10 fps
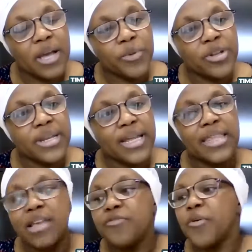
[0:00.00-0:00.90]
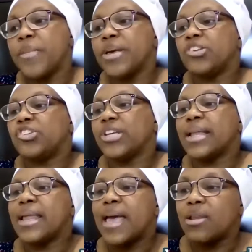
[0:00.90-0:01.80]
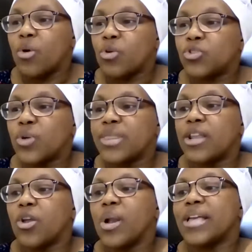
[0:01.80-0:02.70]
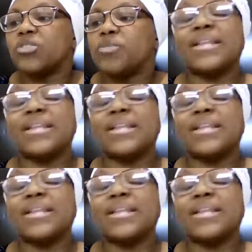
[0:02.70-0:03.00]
broadening the information and also the knowledge,